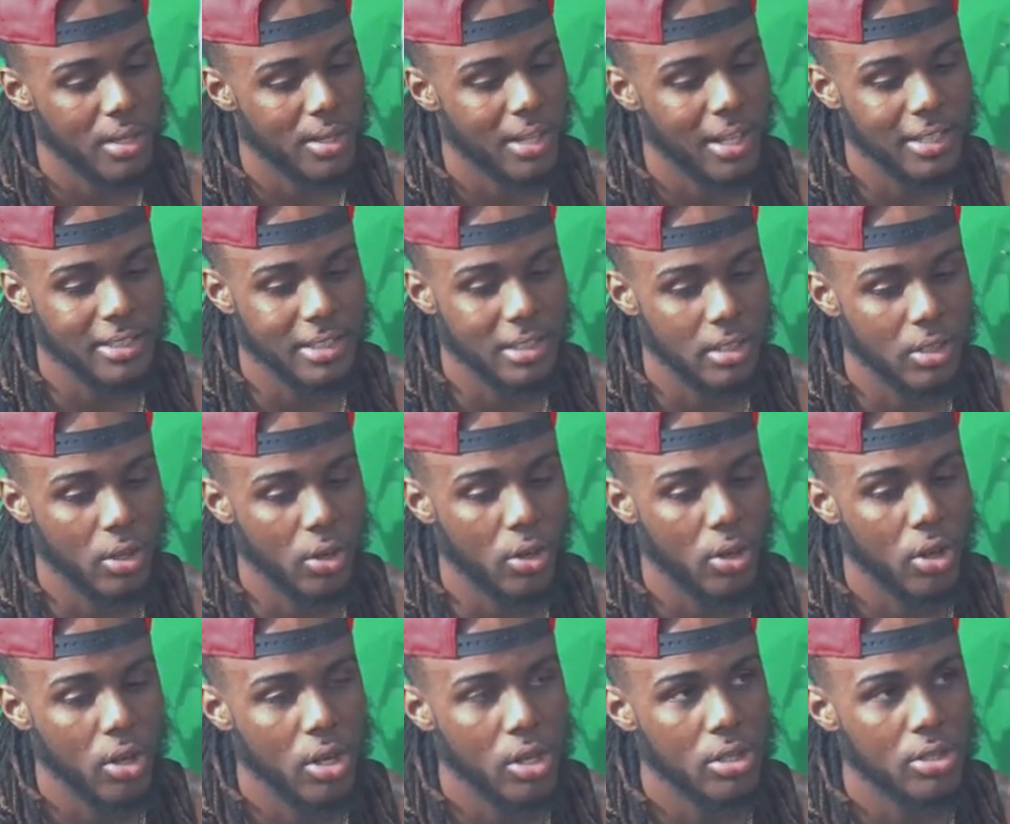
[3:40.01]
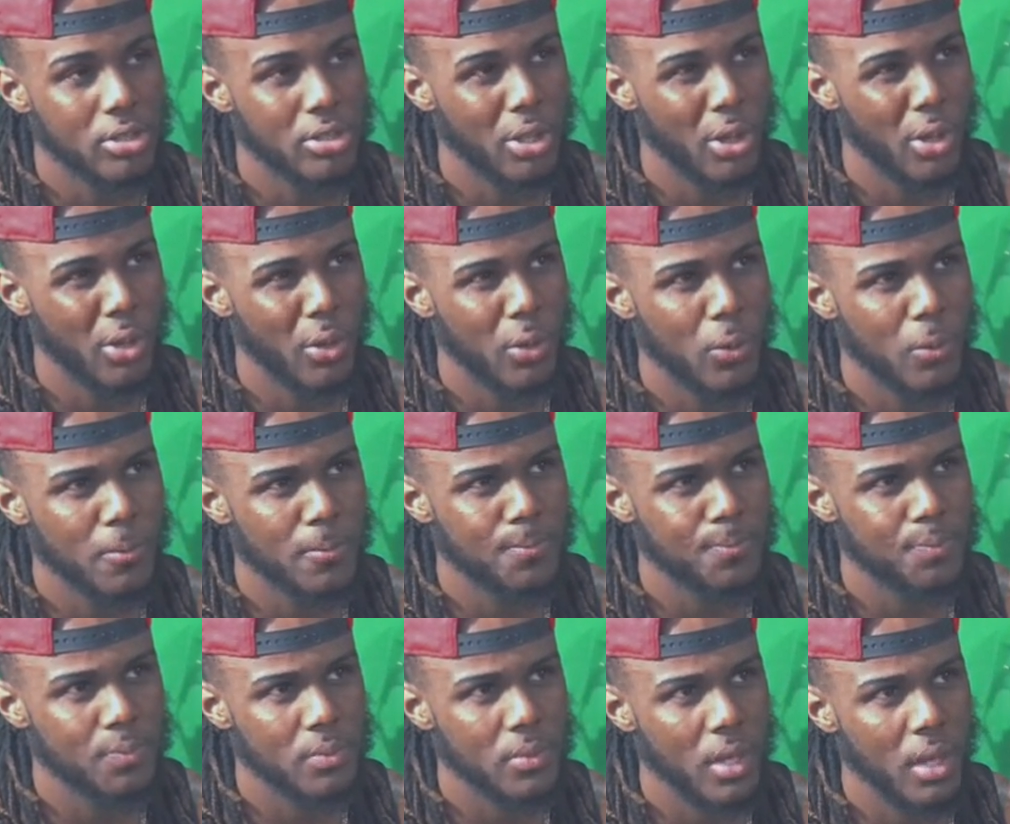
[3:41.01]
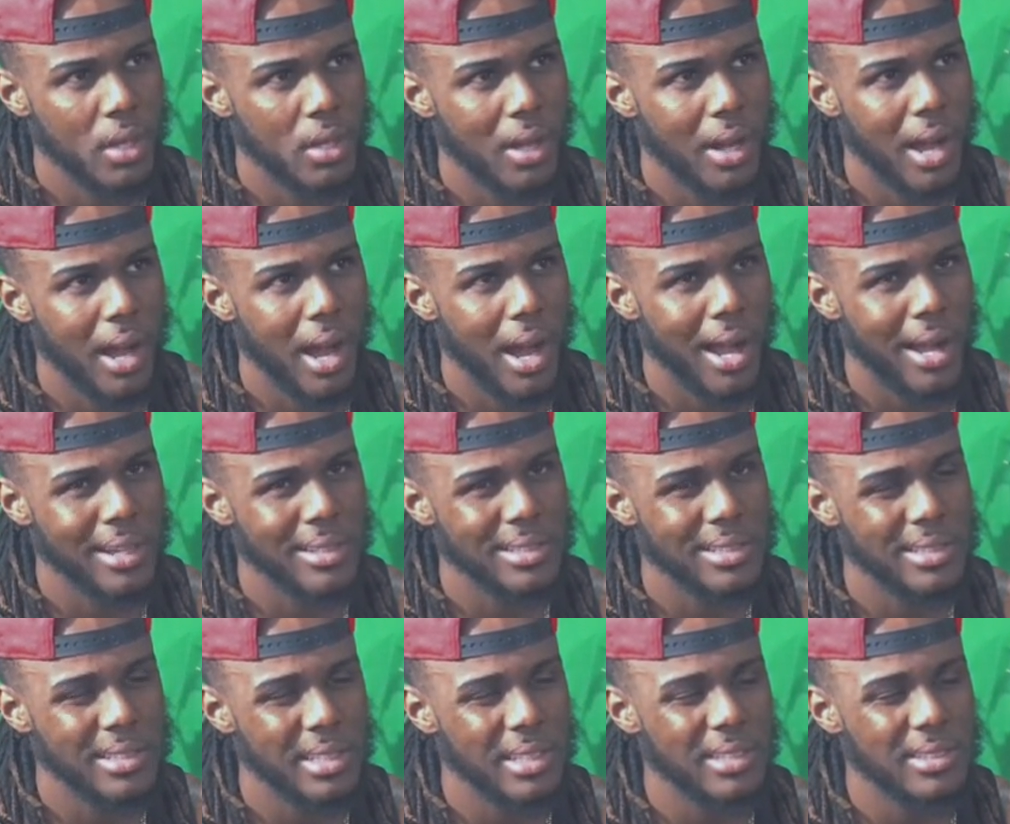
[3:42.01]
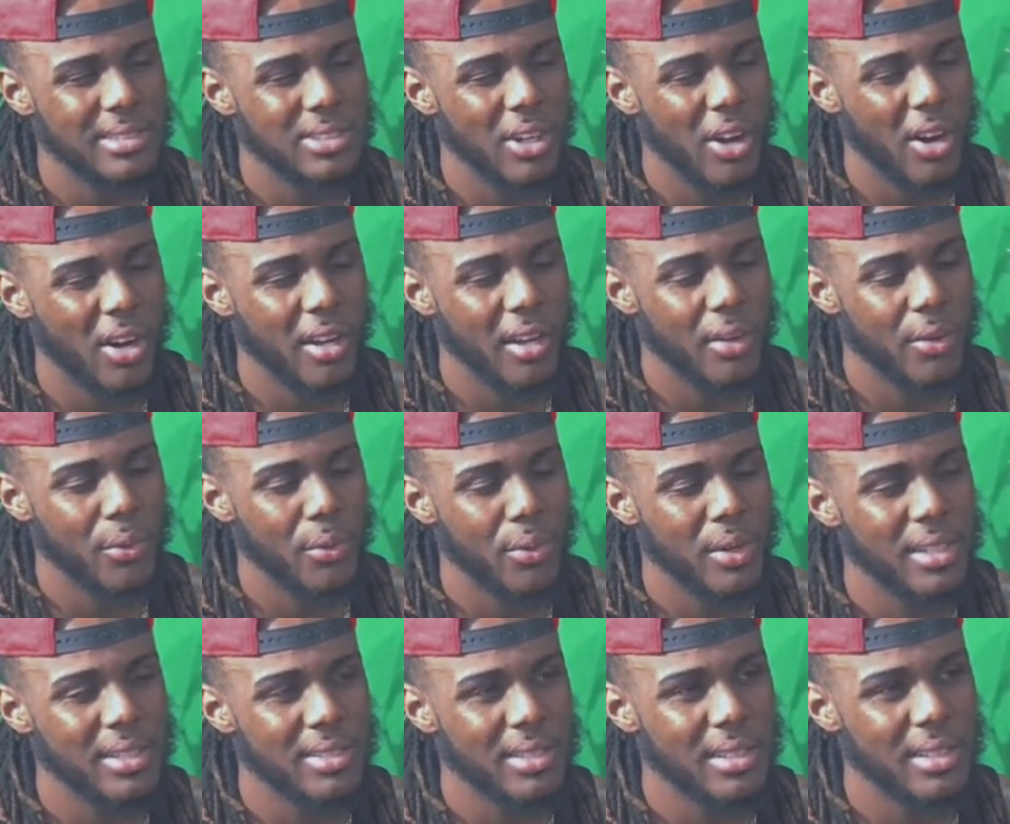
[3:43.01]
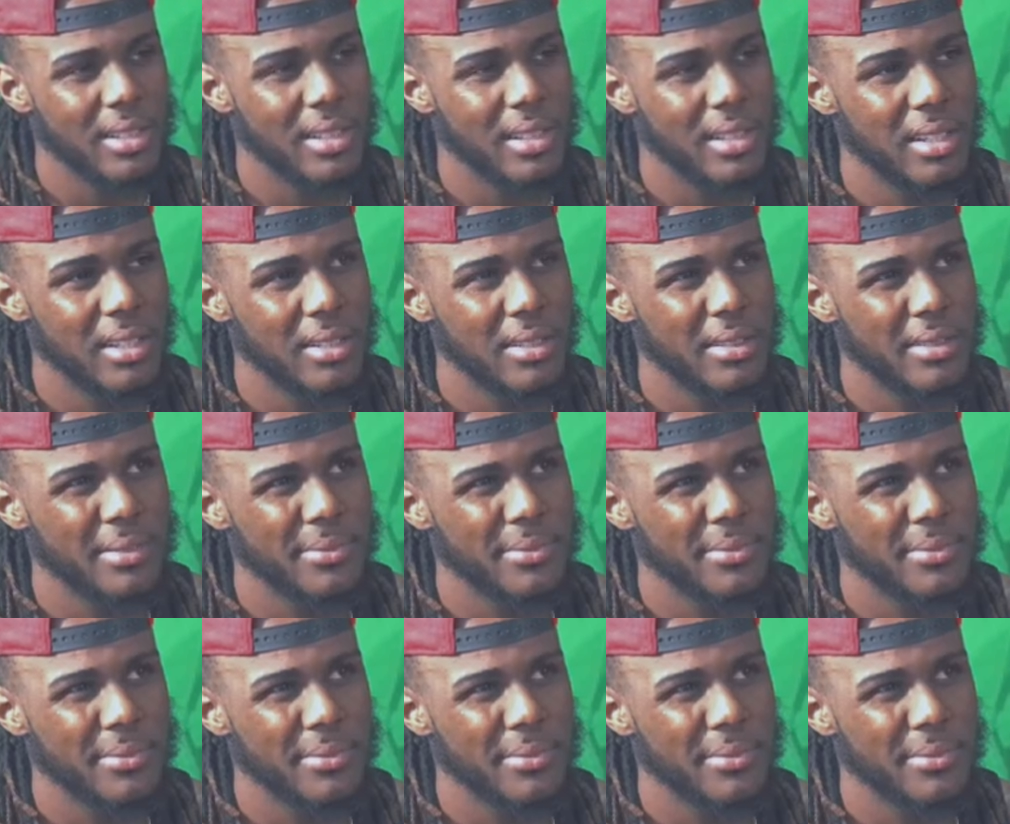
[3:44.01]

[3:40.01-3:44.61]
That's a no. So I seen Target recently.